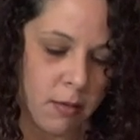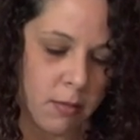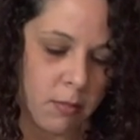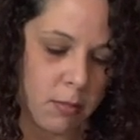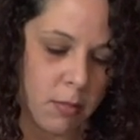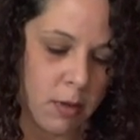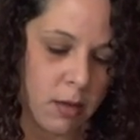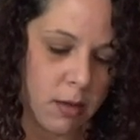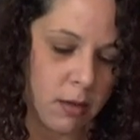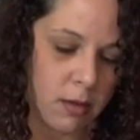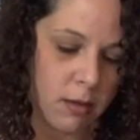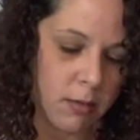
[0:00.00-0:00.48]

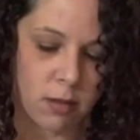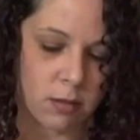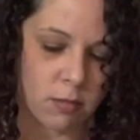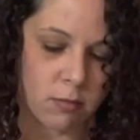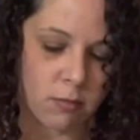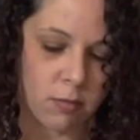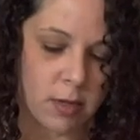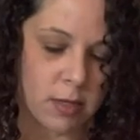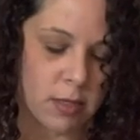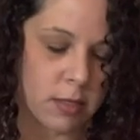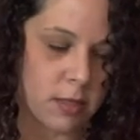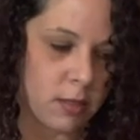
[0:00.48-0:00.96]
But
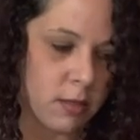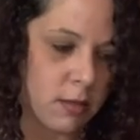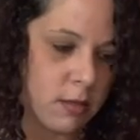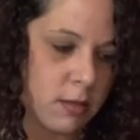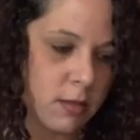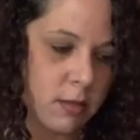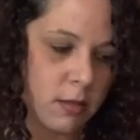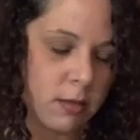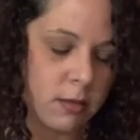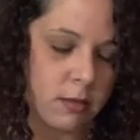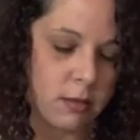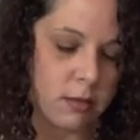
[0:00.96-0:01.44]
rice
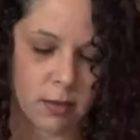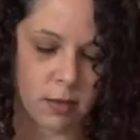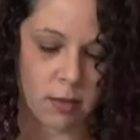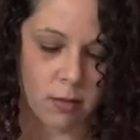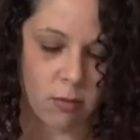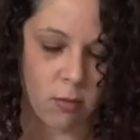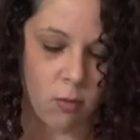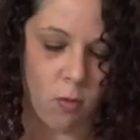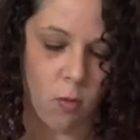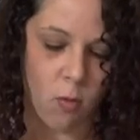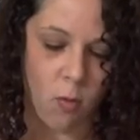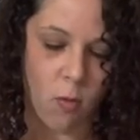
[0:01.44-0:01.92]
is
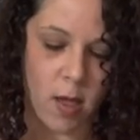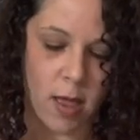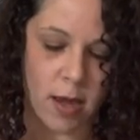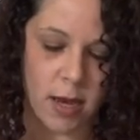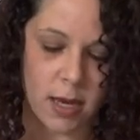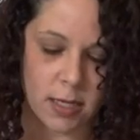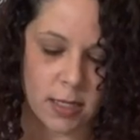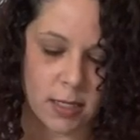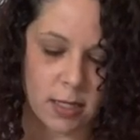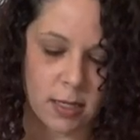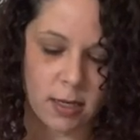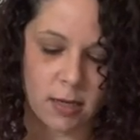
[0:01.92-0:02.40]
wet
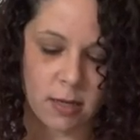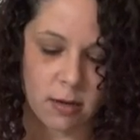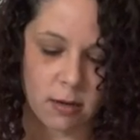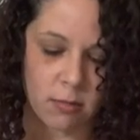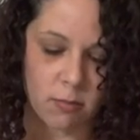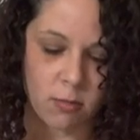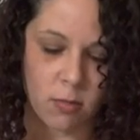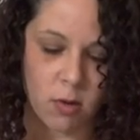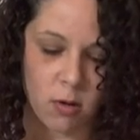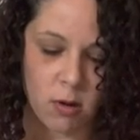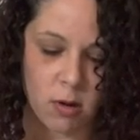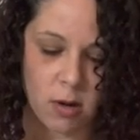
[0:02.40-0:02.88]
it a
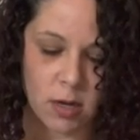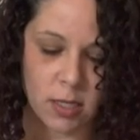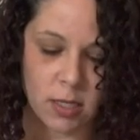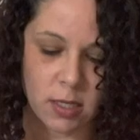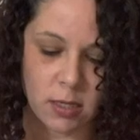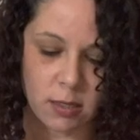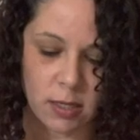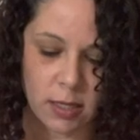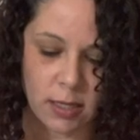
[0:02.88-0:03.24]
little more so